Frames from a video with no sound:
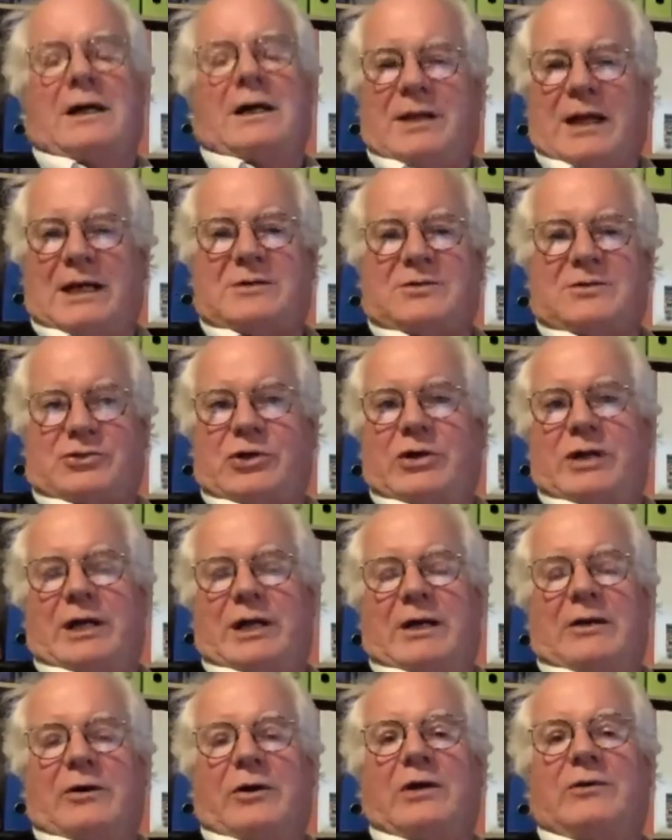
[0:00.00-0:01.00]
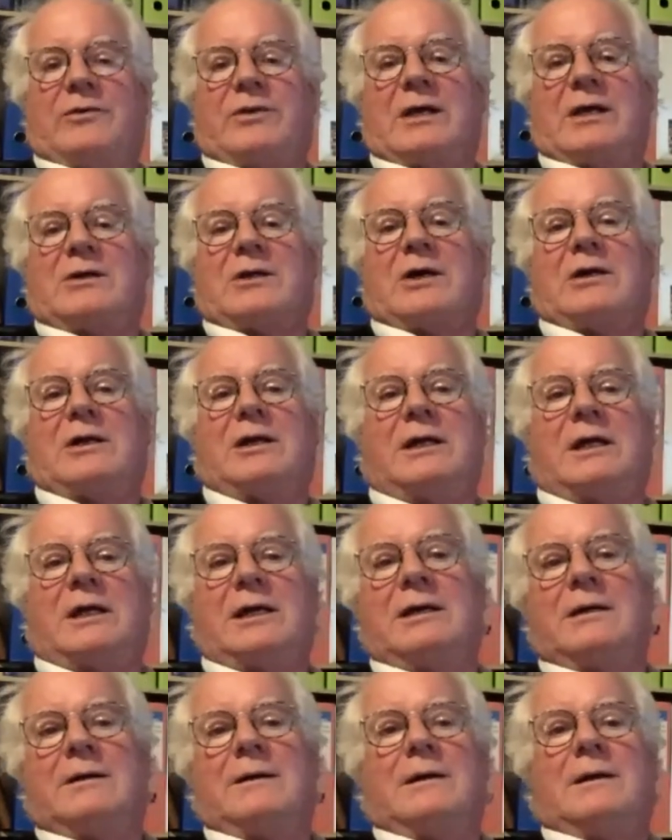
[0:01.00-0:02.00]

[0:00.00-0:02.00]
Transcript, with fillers: uh, that's certainly, I agree with that totally. Yeah.